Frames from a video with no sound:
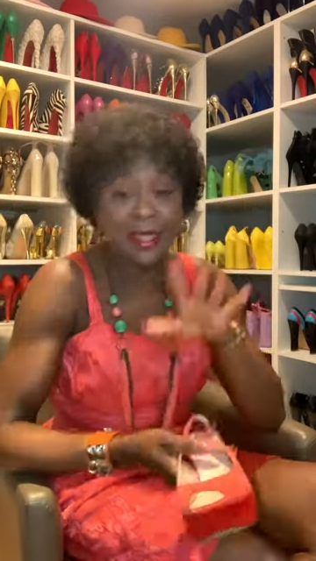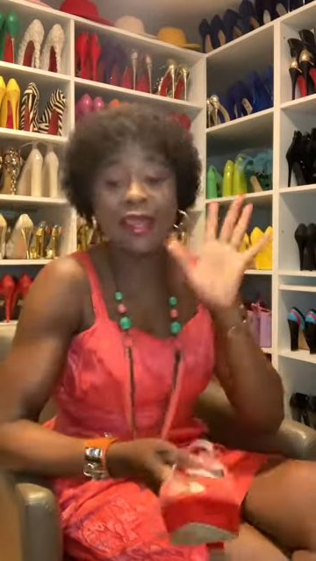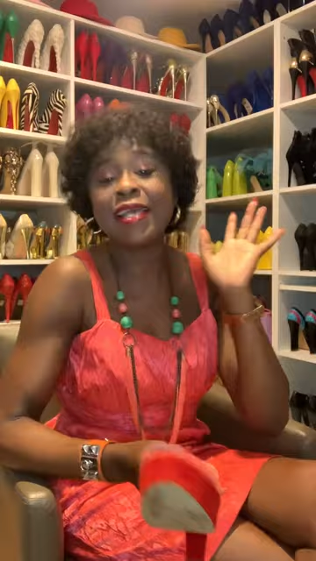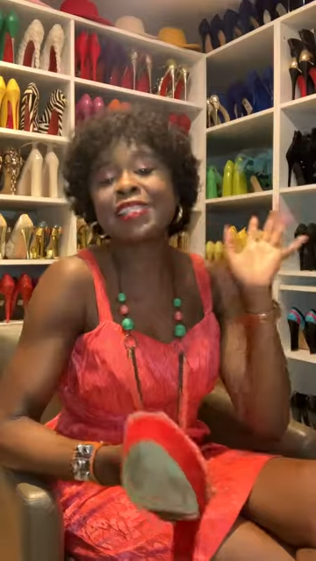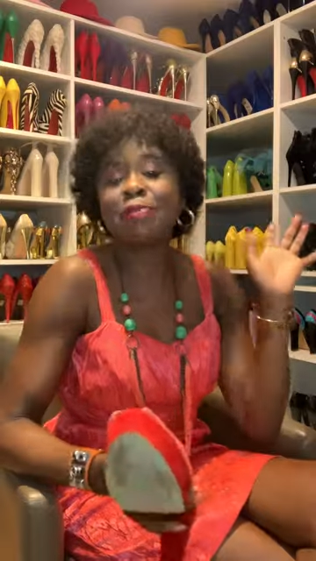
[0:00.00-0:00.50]

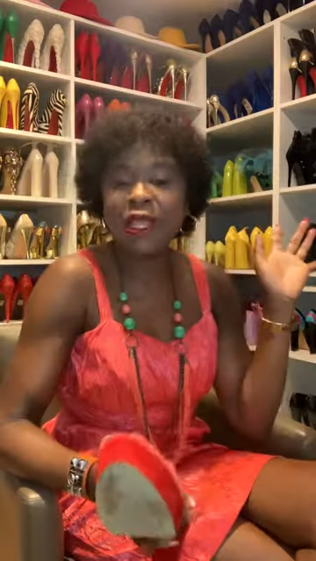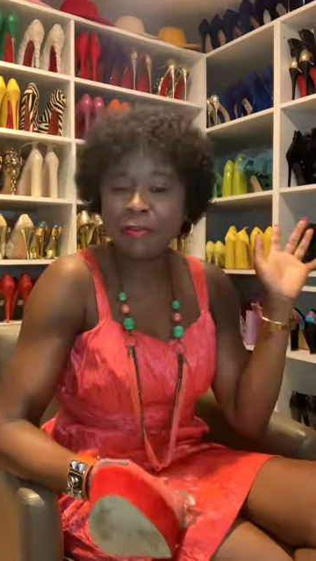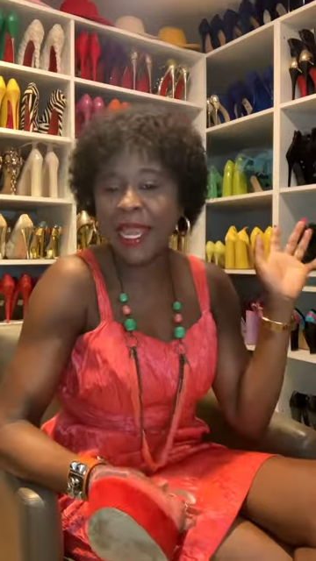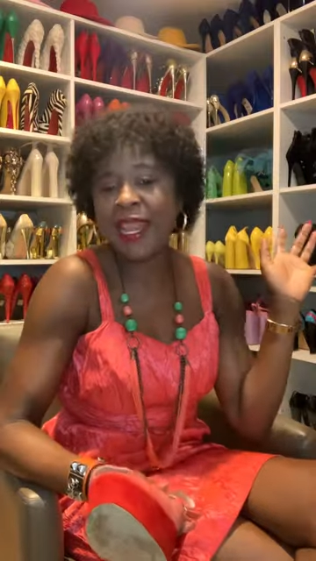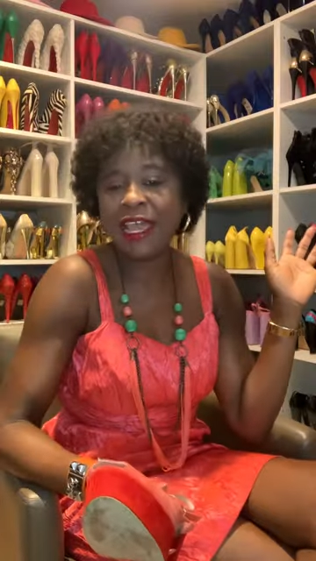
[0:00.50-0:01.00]
Let's make
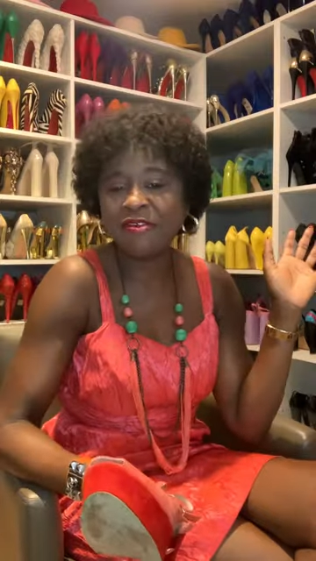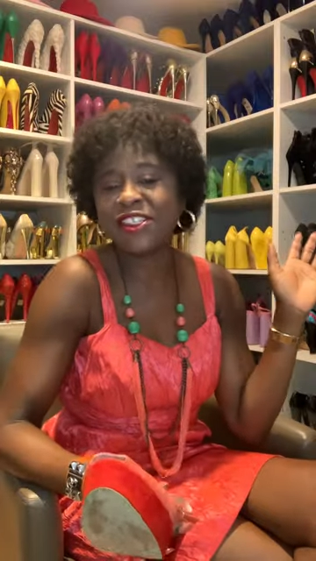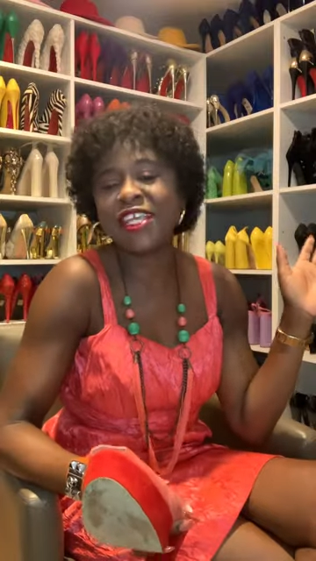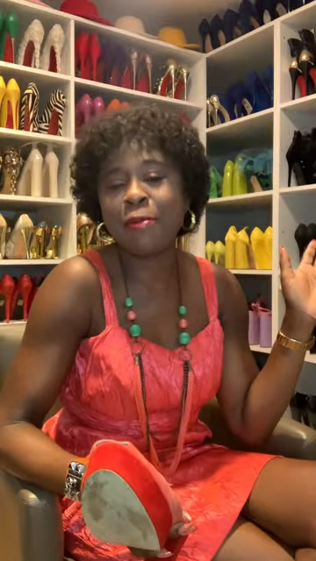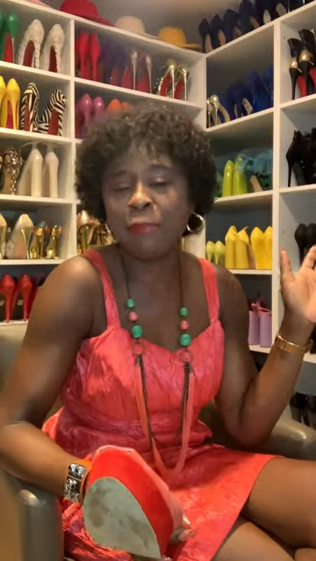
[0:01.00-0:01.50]
my
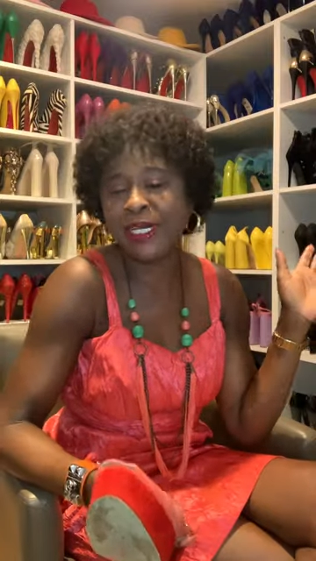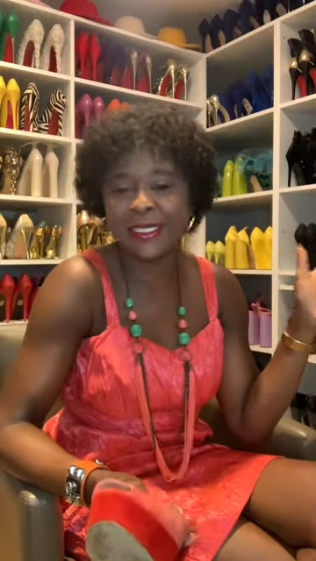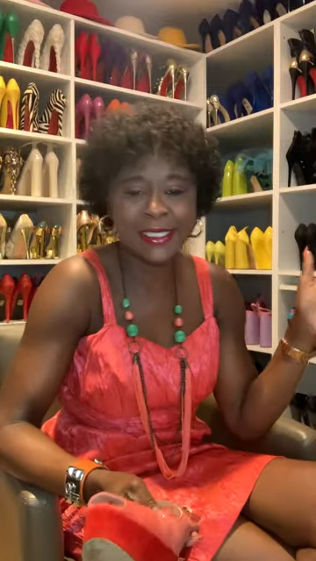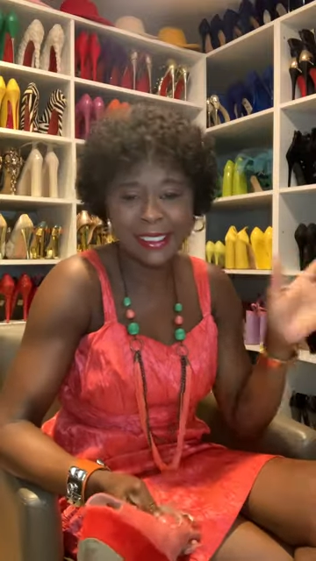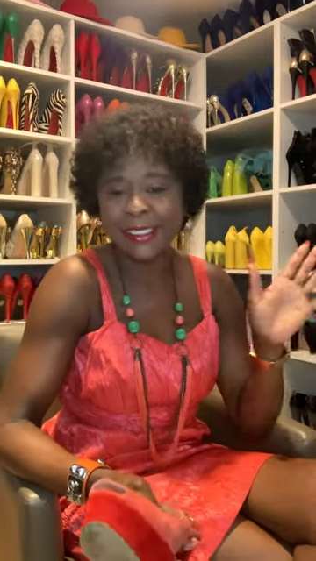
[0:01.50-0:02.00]

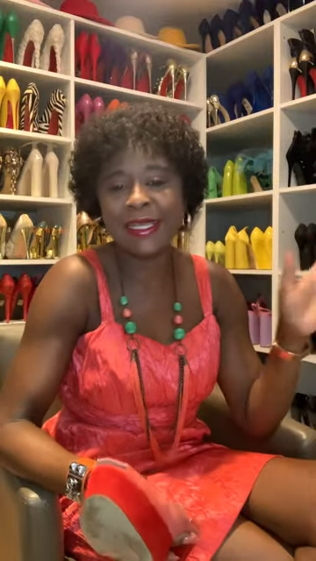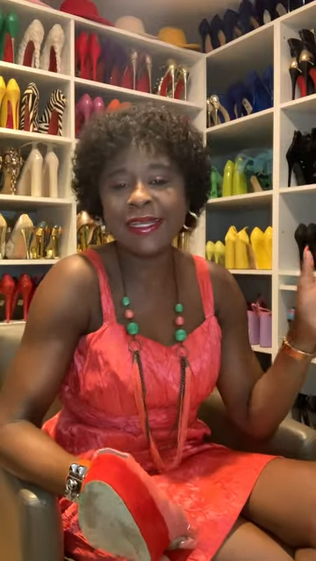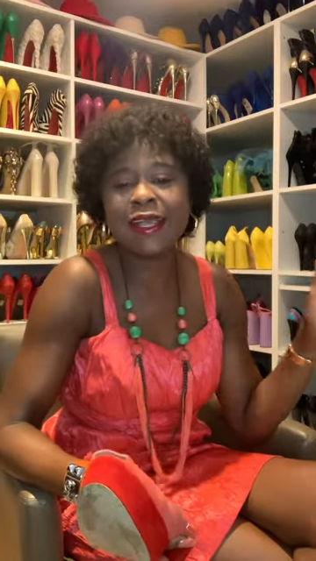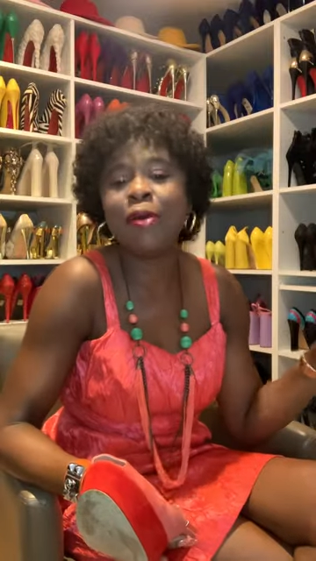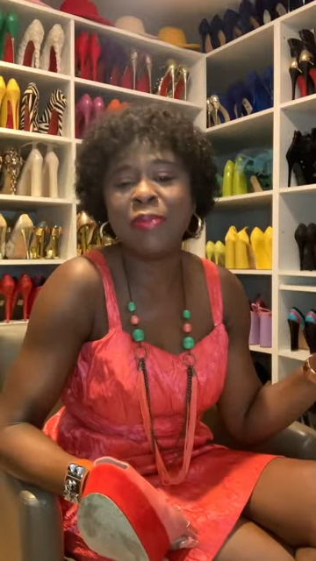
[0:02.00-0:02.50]
life simple.
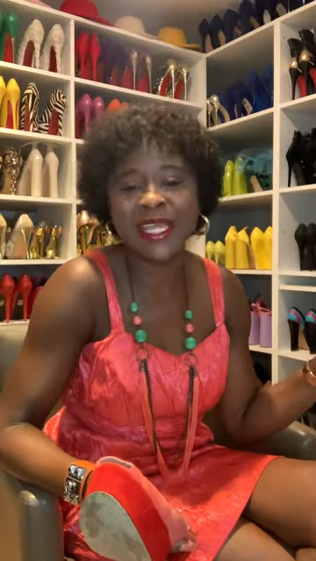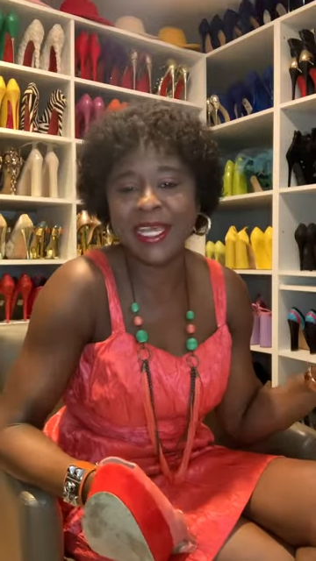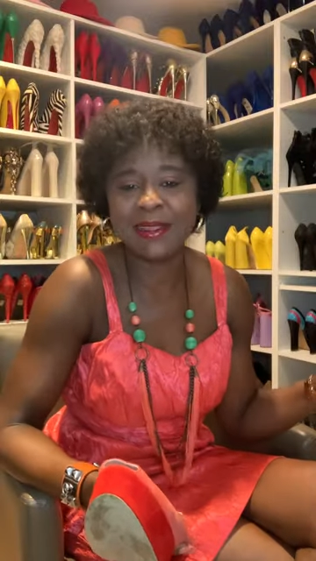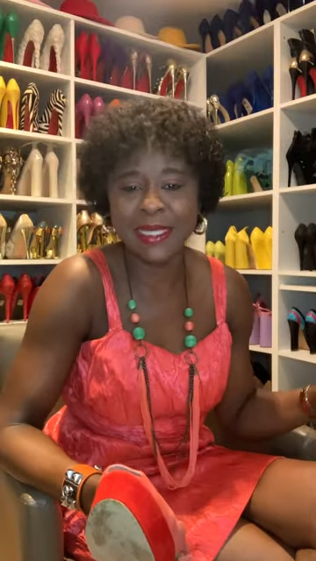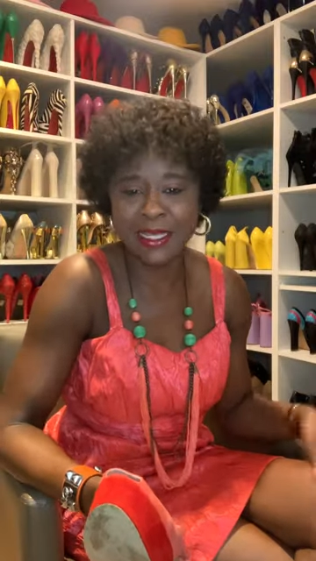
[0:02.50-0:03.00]
Don't
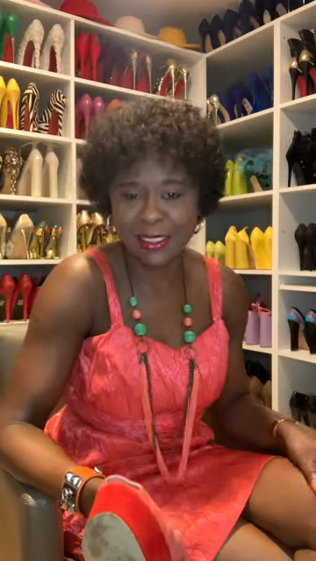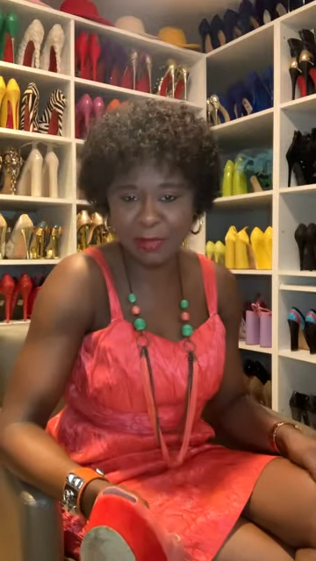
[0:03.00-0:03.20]
complicate things,